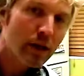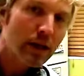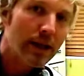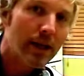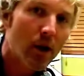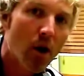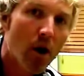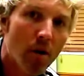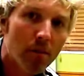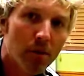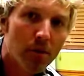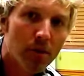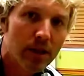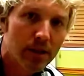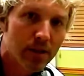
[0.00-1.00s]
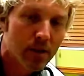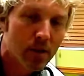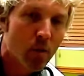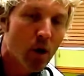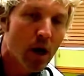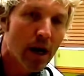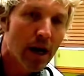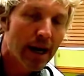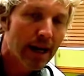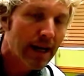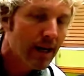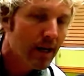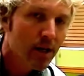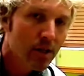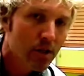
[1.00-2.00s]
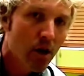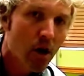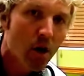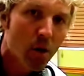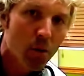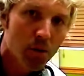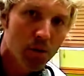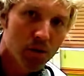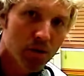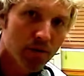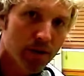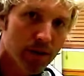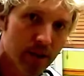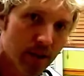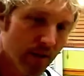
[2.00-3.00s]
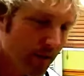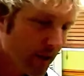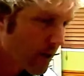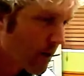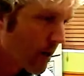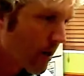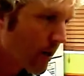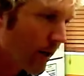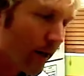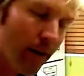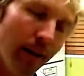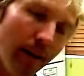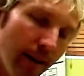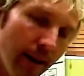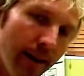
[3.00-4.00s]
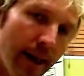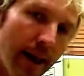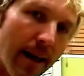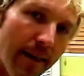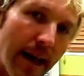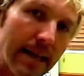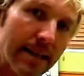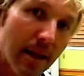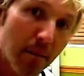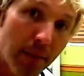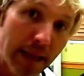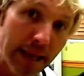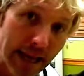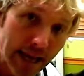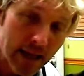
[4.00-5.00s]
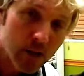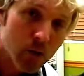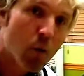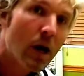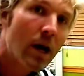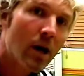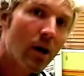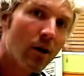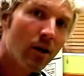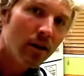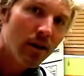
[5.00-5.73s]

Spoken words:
So I want to take you way back in time. Way back.